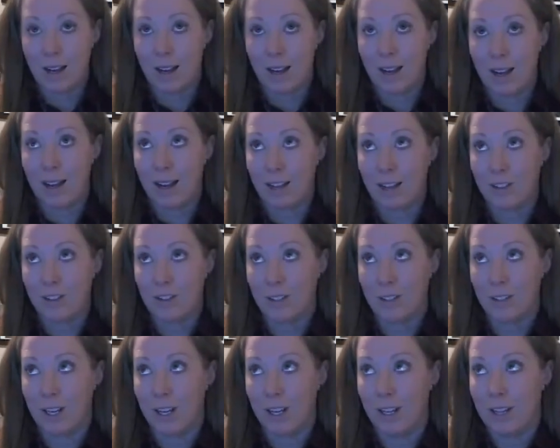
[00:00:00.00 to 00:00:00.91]

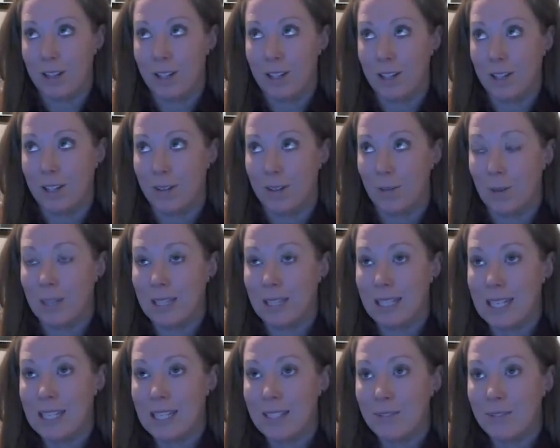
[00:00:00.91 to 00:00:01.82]
Actually, the
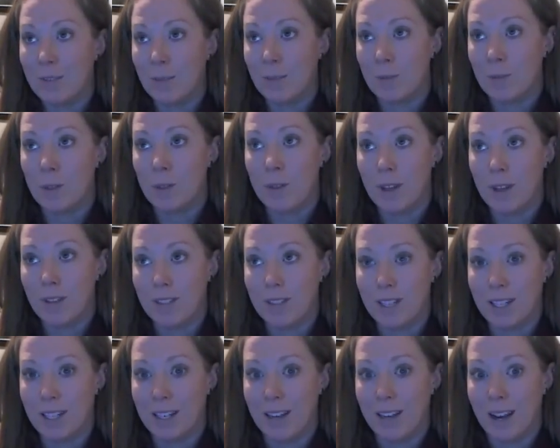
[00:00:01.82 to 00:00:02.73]
release from
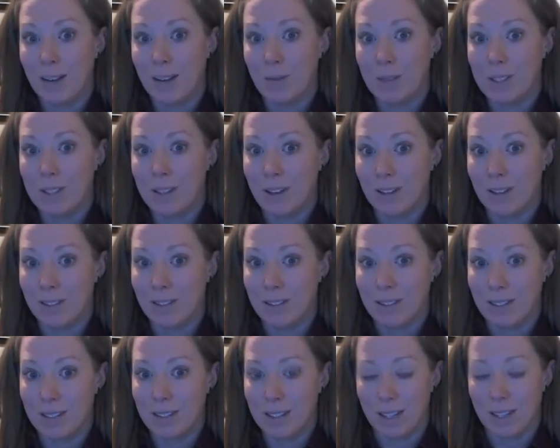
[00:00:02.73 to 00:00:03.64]
2009 was
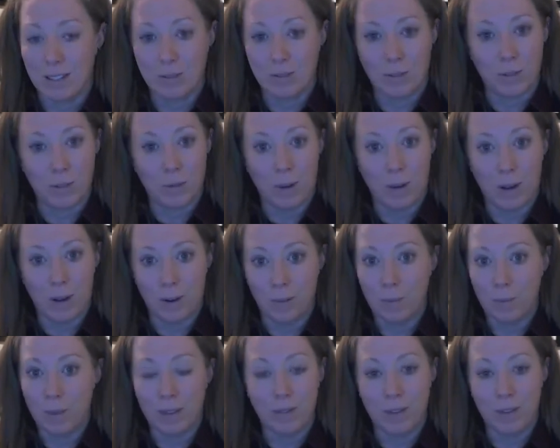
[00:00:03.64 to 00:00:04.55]
unsuccessful. I don't
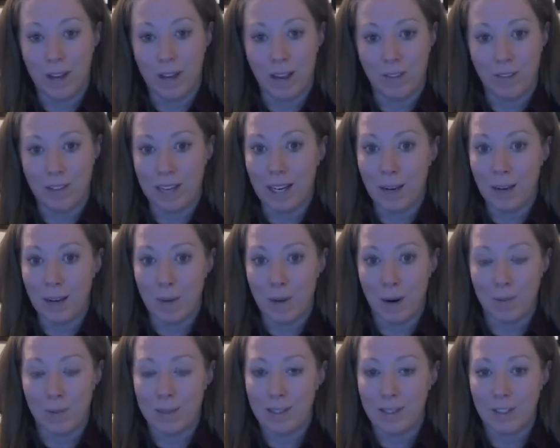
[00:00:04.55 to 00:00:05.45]
believe we have 80
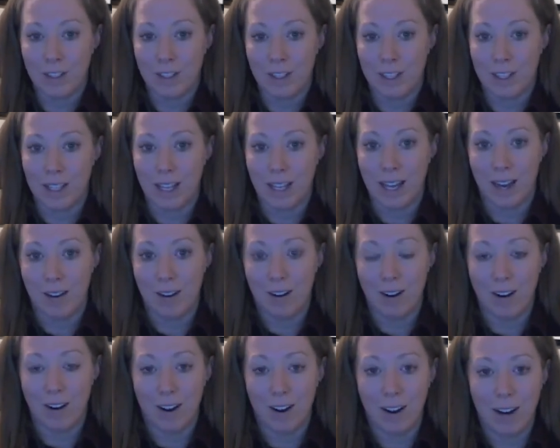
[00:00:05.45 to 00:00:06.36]
marmots currently out
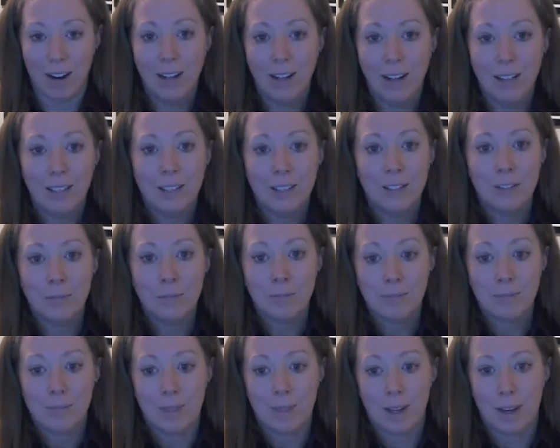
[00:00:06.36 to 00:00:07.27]
on
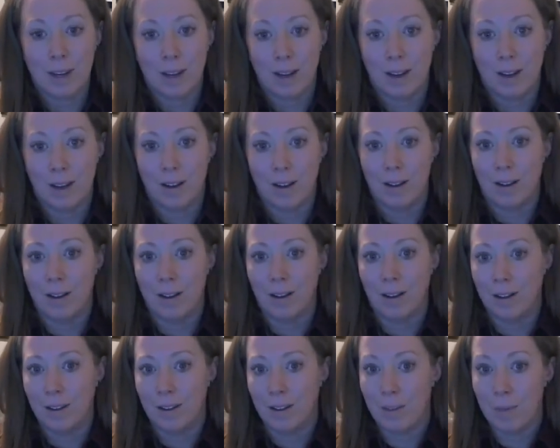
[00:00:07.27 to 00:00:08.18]

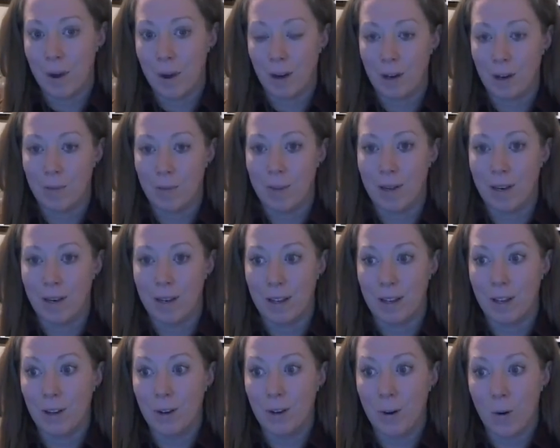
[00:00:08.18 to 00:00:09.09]
the monument.
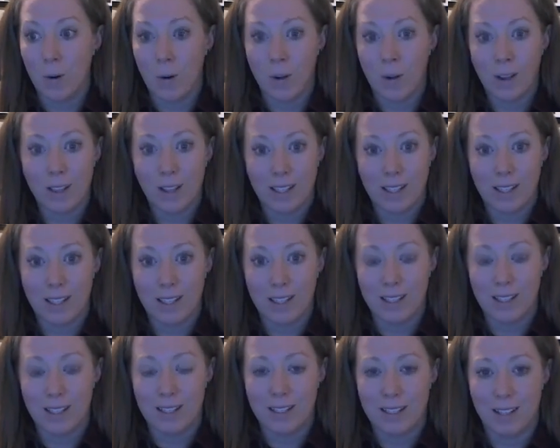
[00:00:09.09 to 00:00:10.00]
The goal
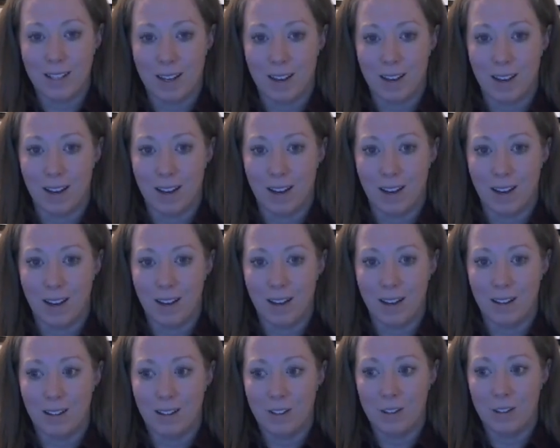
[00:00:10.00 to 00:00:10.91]
is
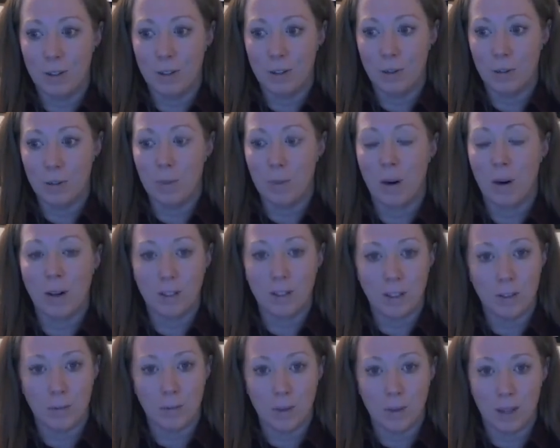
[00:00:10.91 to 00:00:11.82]
to
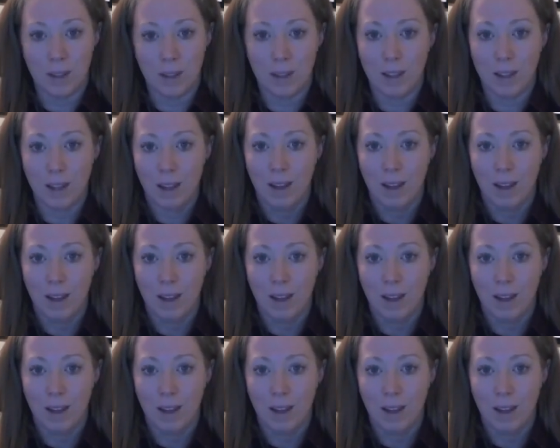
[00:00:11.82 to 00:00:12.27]
partner with